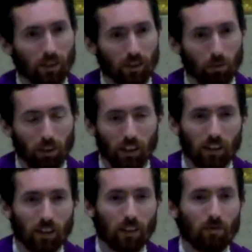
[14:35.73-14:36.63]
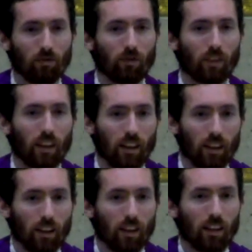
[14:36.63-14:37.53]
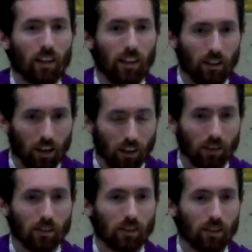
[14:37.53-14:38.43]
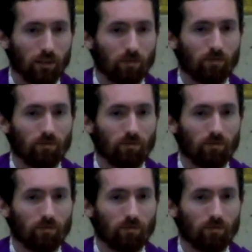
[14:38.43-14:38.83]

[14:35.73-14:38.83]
to speak, he does.